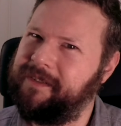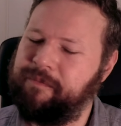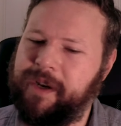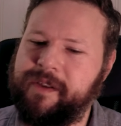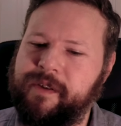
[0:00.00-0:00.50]

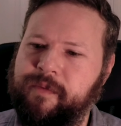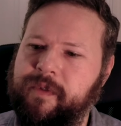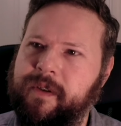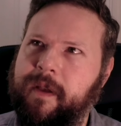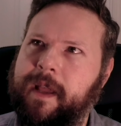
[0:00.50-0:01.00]
But
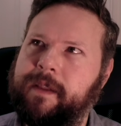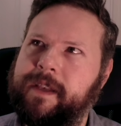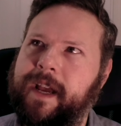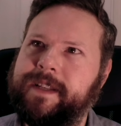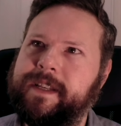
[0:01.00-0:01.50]

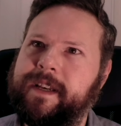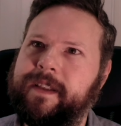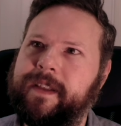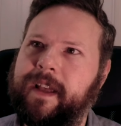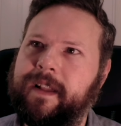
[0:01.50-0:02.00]
the
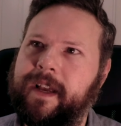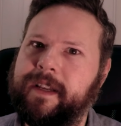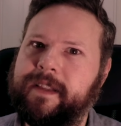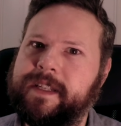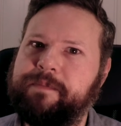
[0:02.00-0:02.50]
idea that,
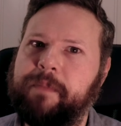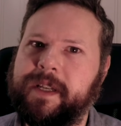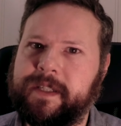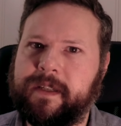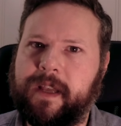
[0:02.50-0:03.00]
like, this
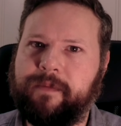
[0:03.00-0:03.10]
must have